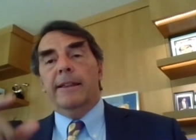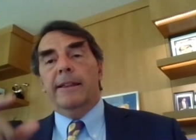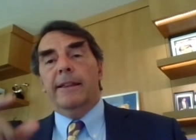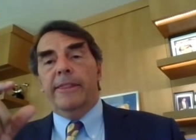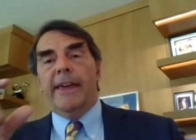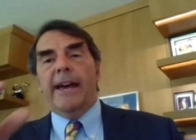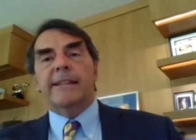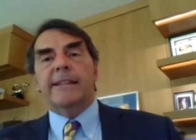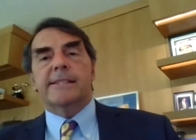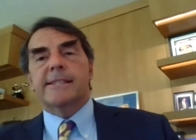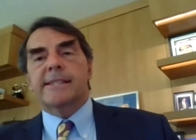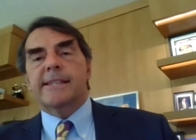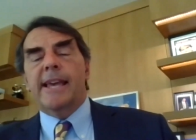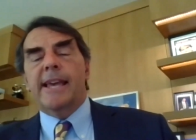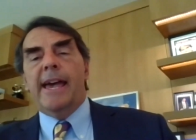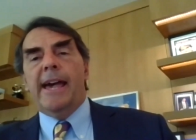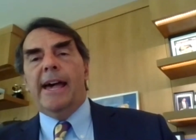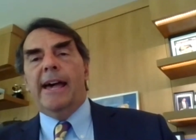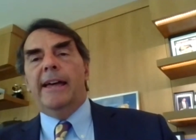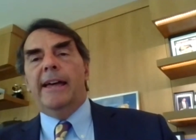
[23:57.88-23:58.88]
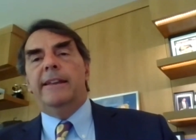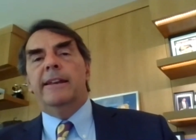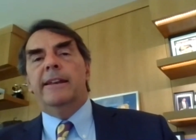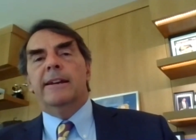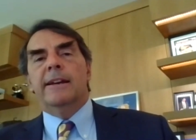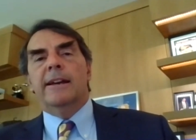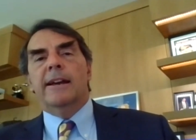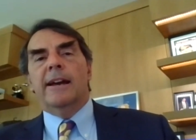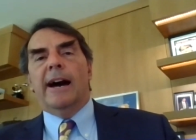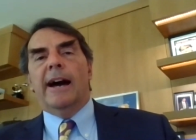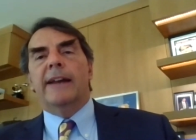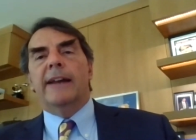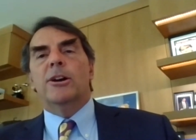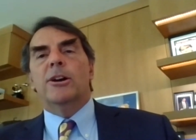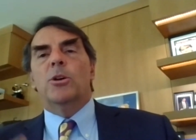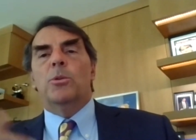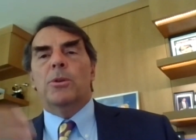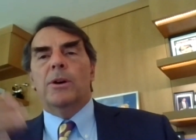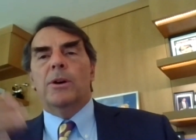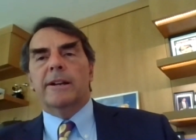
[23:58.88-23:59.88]
That said, I
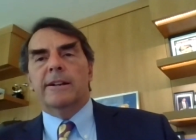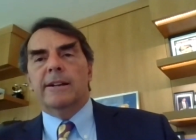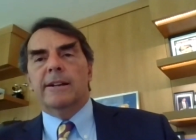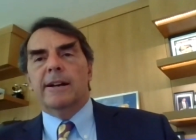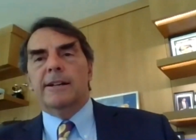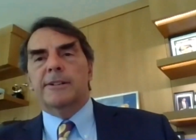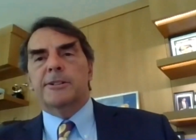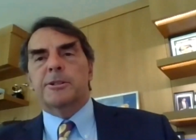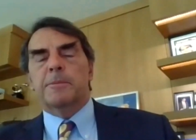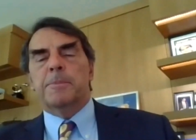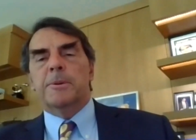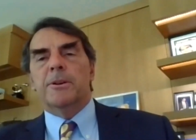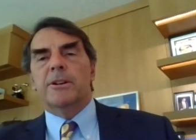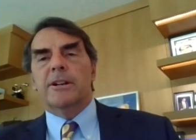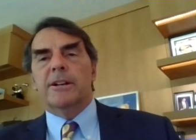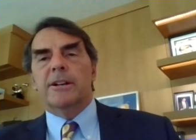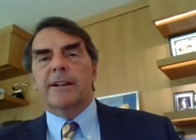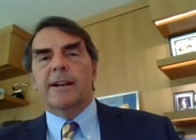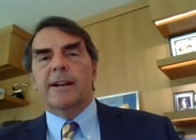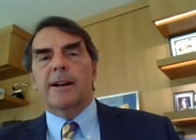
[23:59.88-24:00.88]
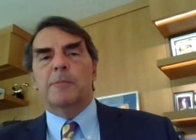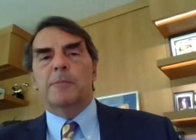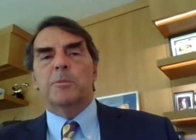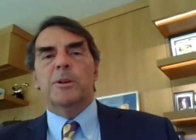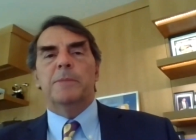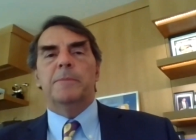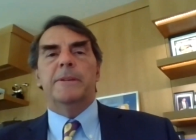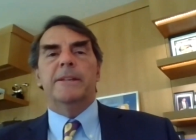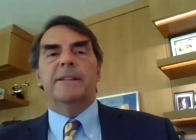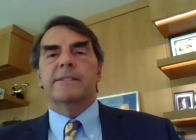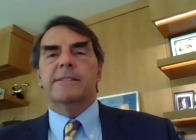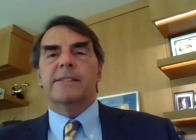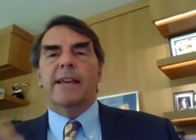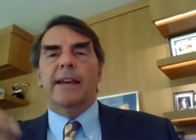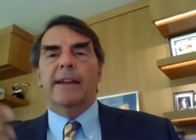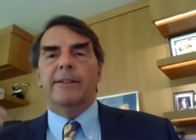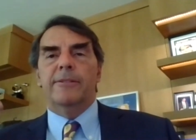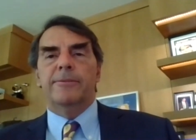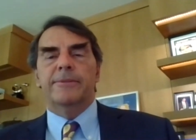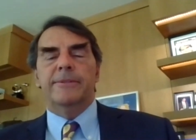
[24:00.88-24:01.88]
don't want an entrepreneur to come with me and
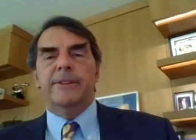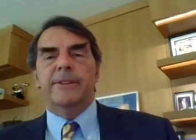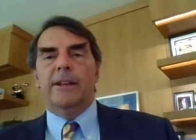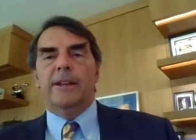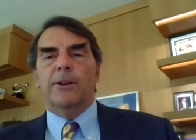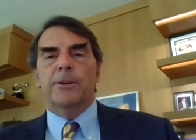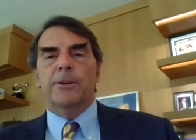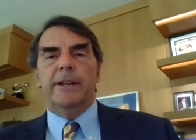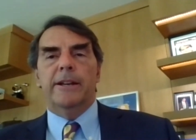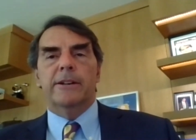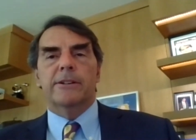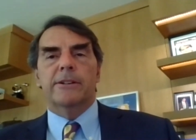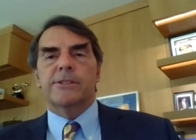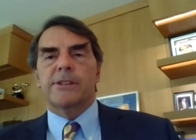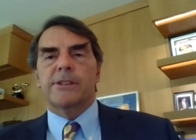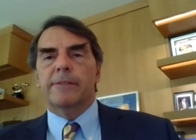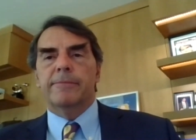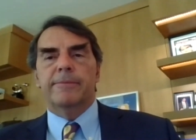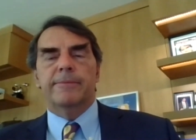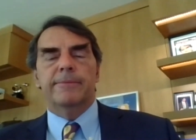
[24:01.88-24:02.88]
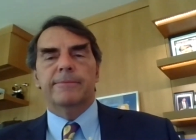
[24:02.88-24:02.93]
say, here's a